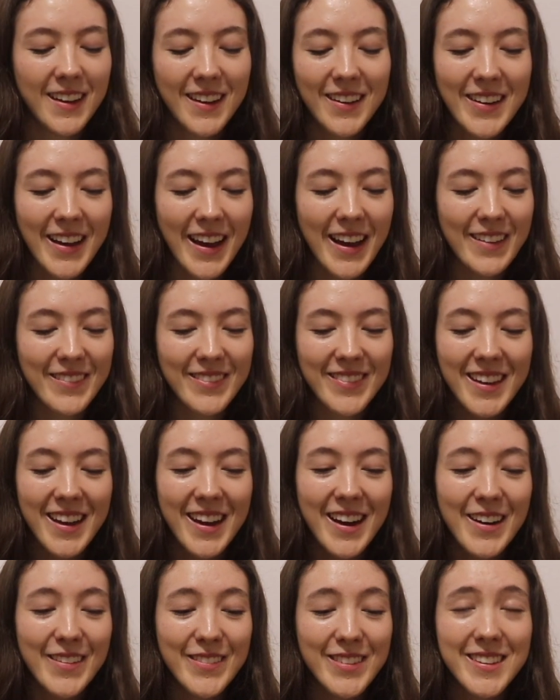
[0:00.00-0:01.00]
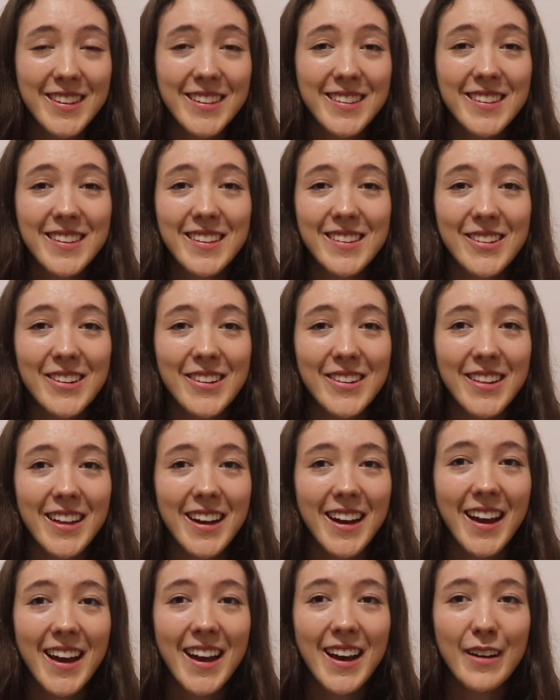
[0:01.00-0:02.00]
Okay, um, so this is all that
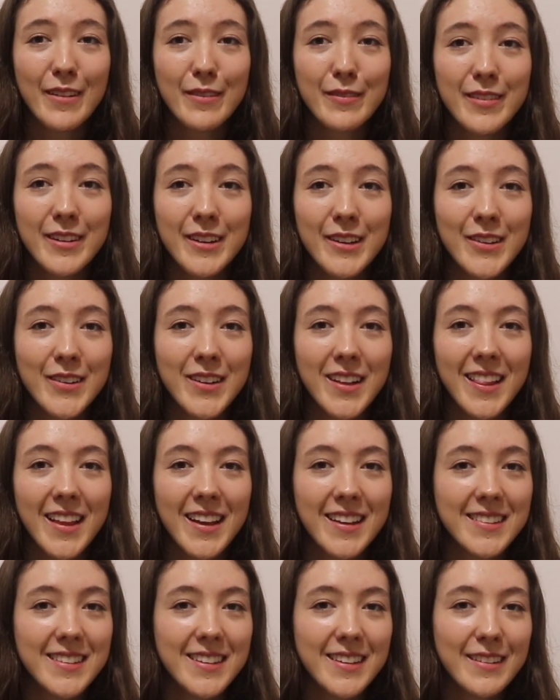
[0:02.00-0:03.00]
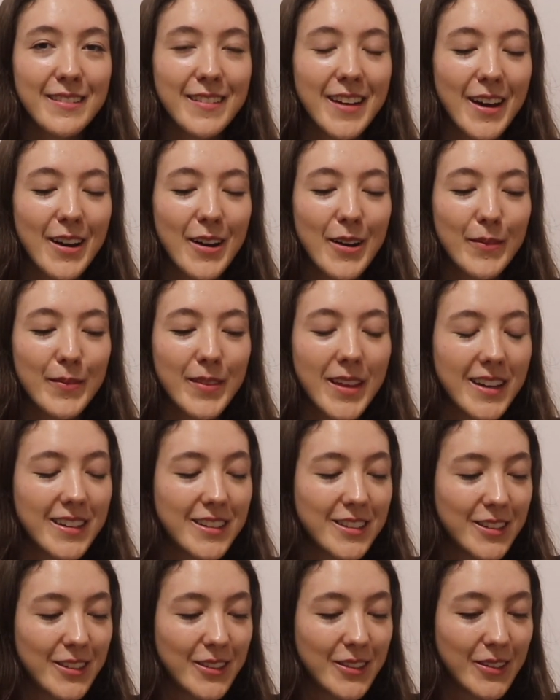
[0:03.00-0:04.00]
I have for you, Collective. I hope that
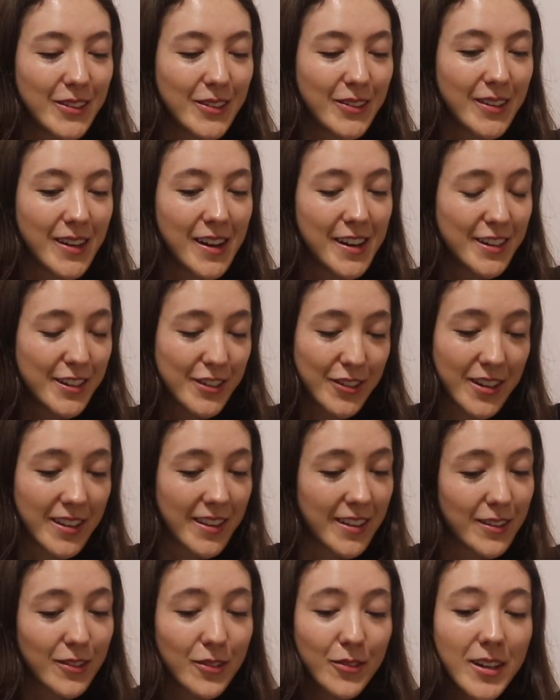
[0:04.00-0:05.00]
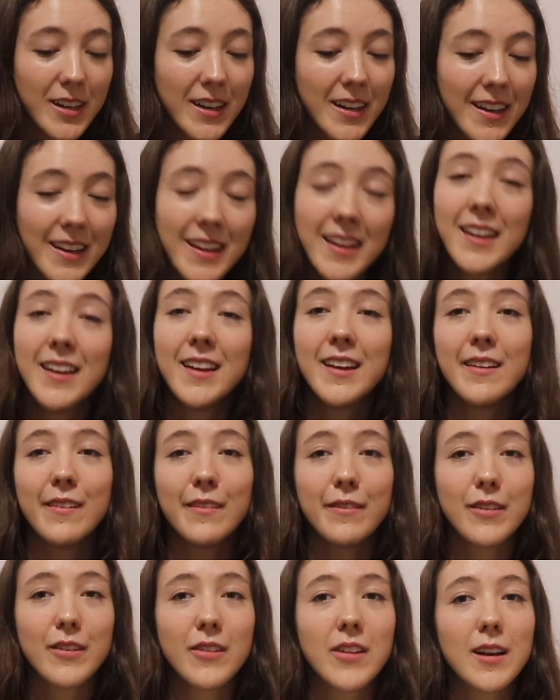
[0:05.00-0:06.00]
you enjoyed this reading. If
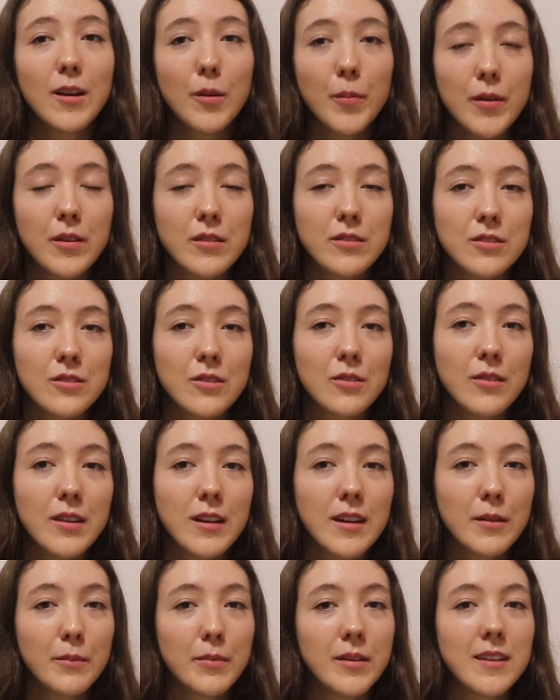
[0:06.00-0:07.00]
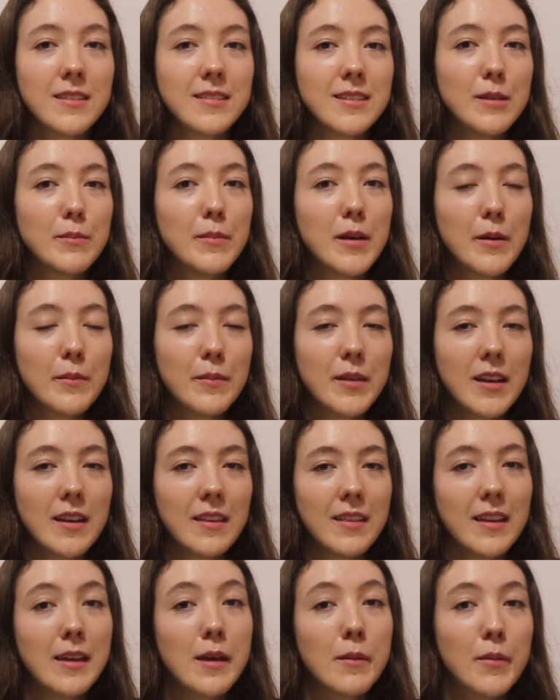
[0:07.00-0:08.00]
you like a personal reading, please email
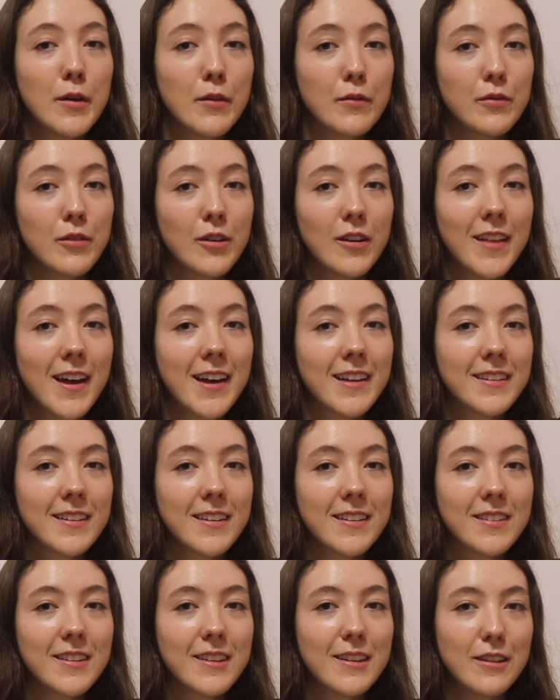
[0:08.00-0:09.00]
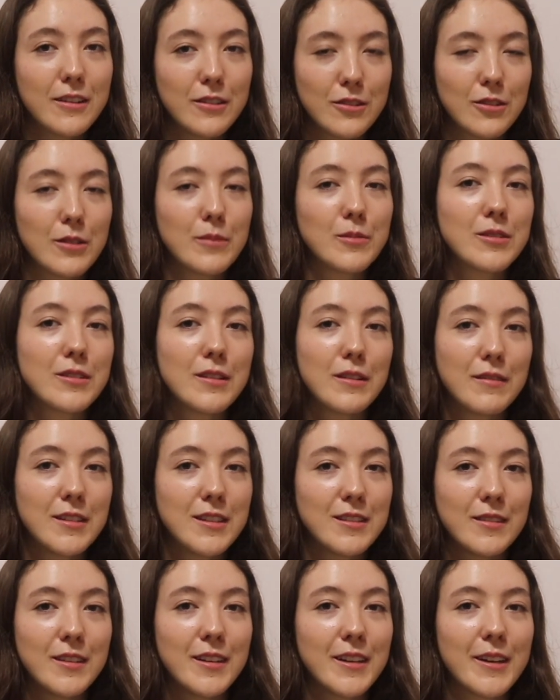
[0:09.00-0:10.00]
me. The email for that is in the description of
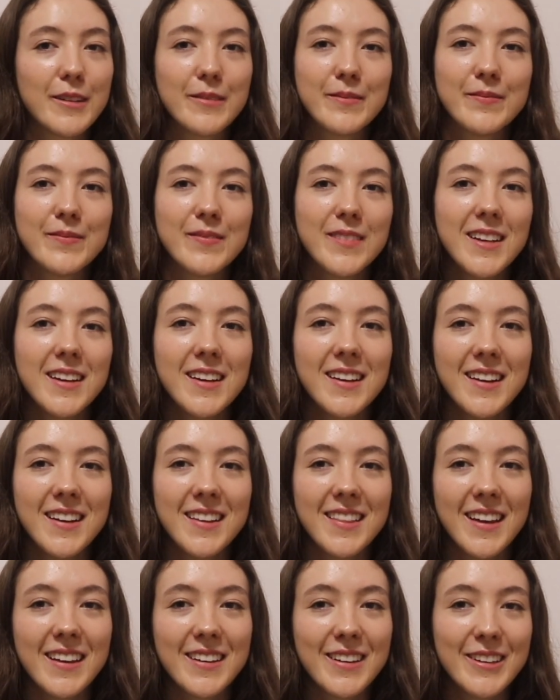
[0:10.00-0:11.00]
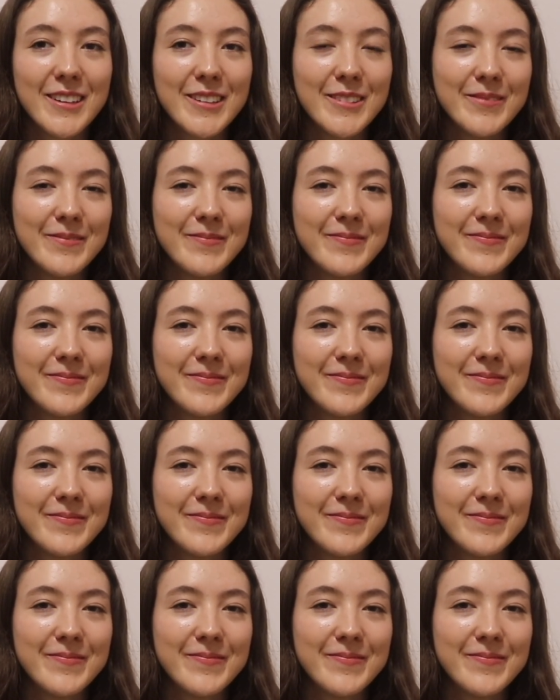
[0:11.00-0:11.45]
this video. Thank you.